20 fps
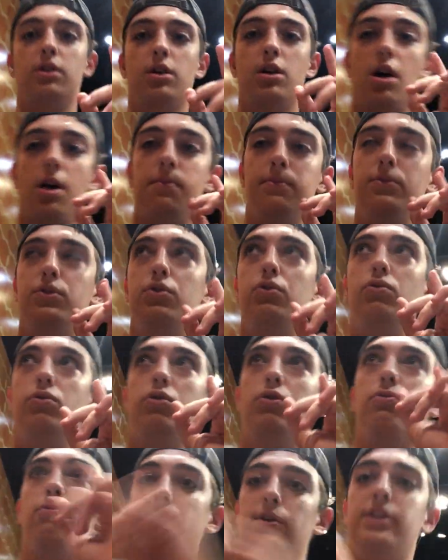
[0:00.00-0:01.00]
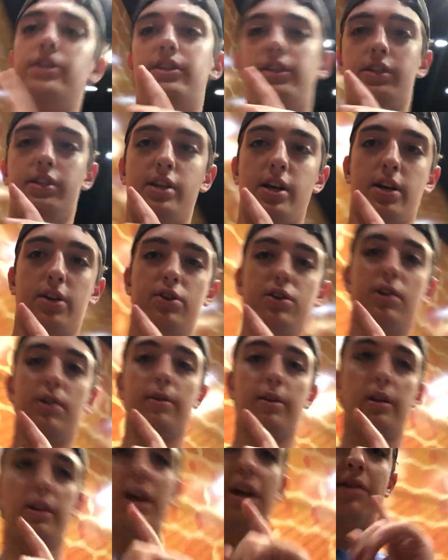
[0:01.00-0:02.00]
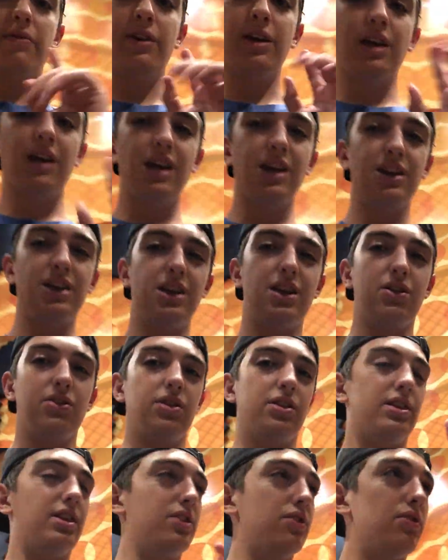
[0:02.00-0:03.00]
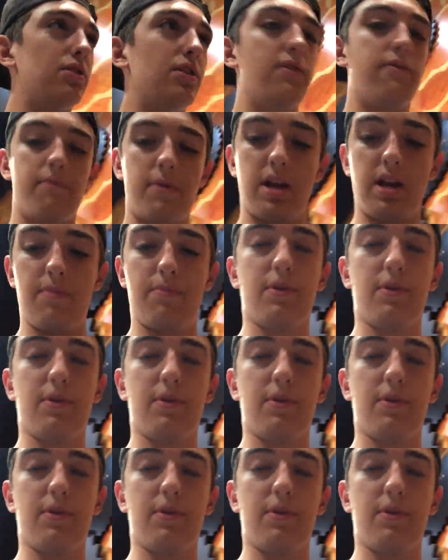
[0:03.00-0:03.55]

come to the Reese's section, and they have a candy here that they don't have many